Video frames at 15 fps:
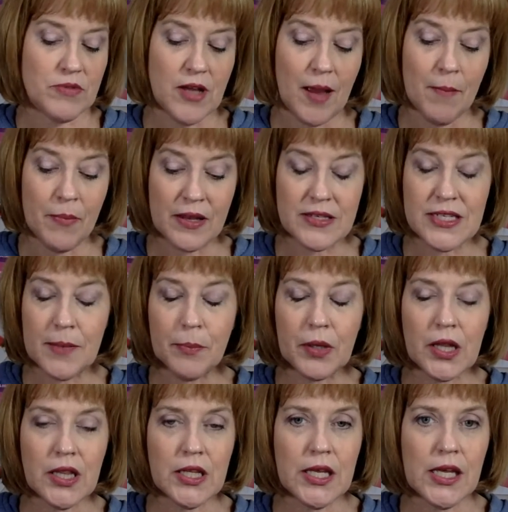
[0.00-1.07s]
time, but
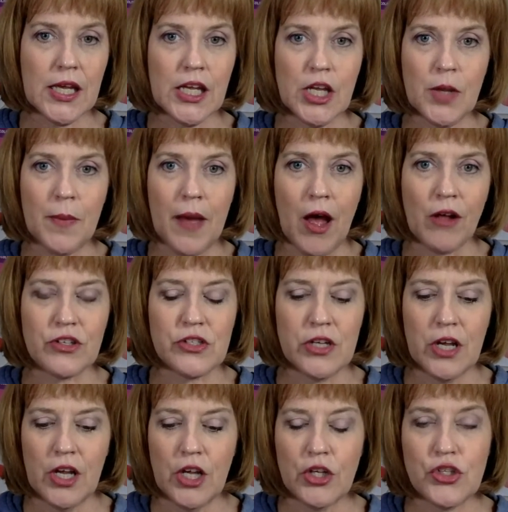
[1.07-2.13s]
typically about
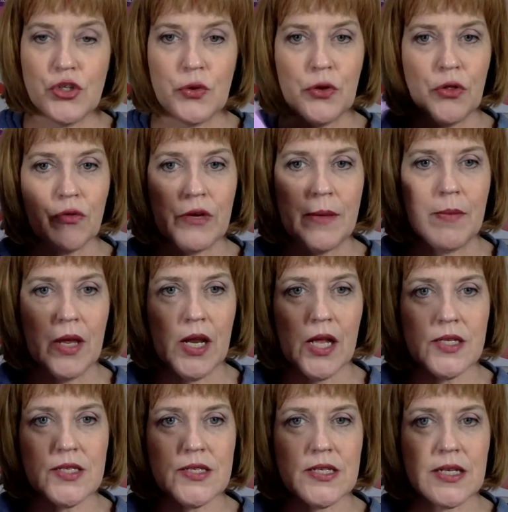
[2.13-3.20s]
2 or 3
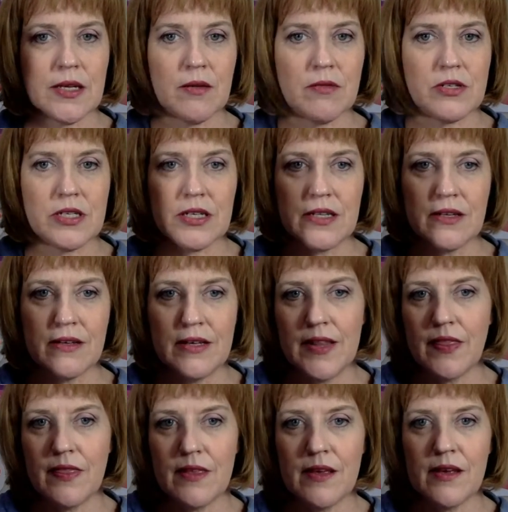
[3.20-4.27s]
minutes to
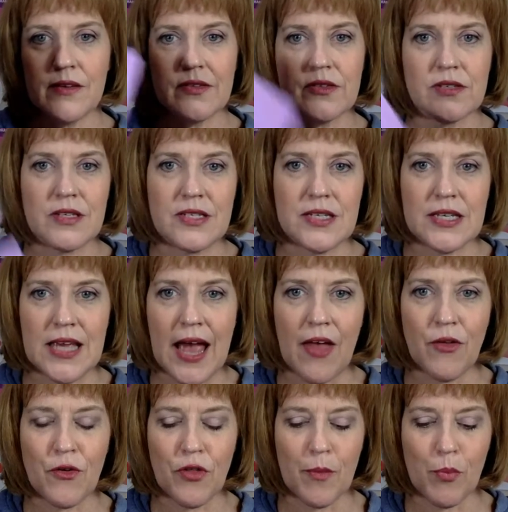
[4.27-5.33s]
get this, to
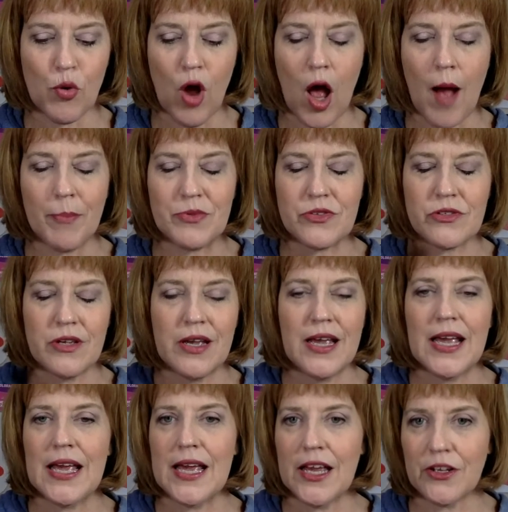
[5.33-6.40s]
gather the props,
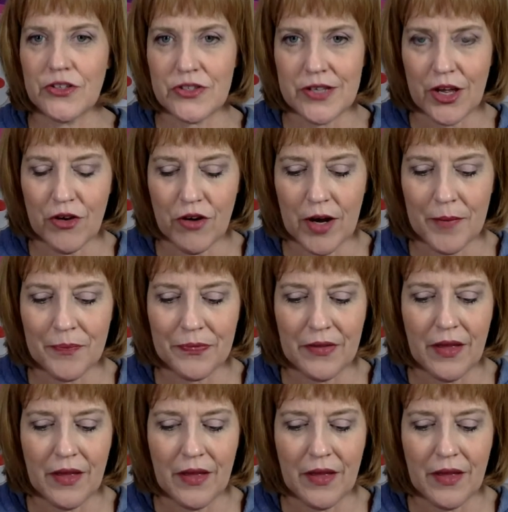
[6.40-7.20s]
etc.